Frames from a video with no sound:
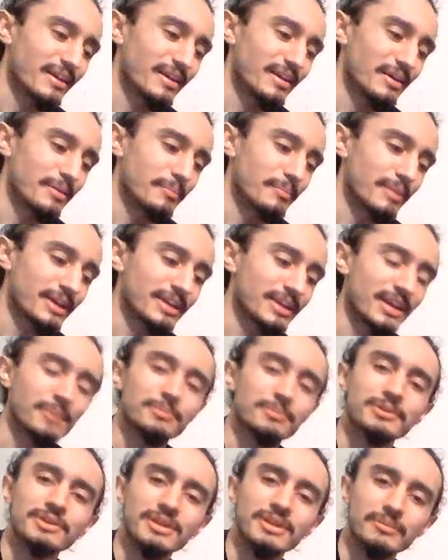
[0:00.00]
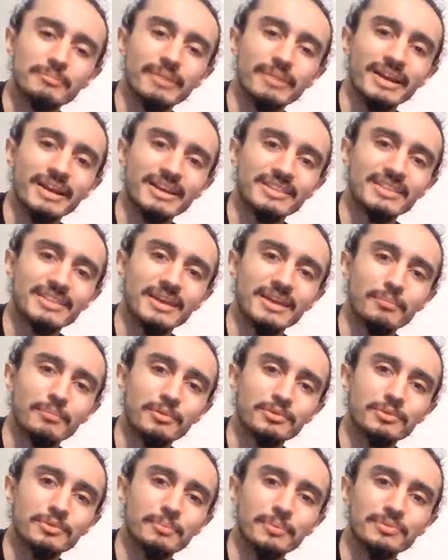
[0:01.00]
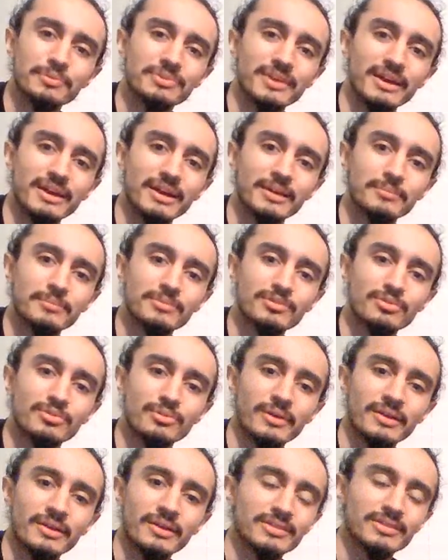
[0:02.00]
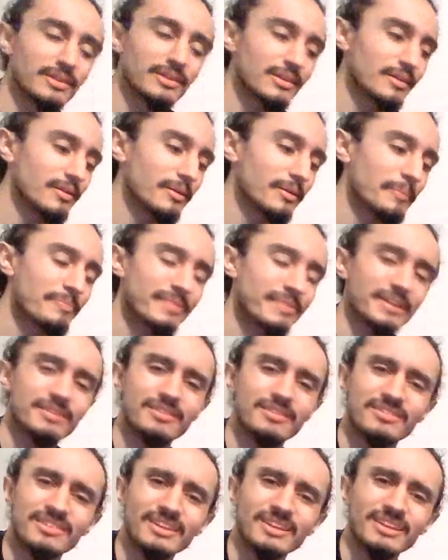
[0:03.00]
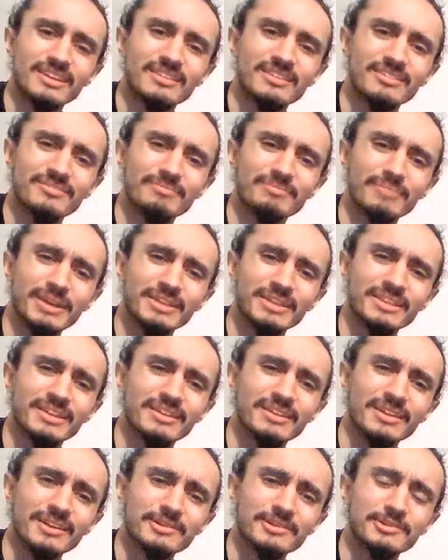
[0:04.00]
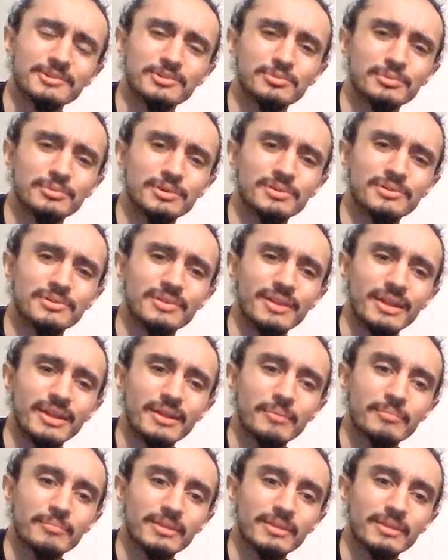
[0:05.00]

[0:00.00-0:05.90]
I kept looking back at that multiple times throughout the year and just thinking, man, that neck looks weird.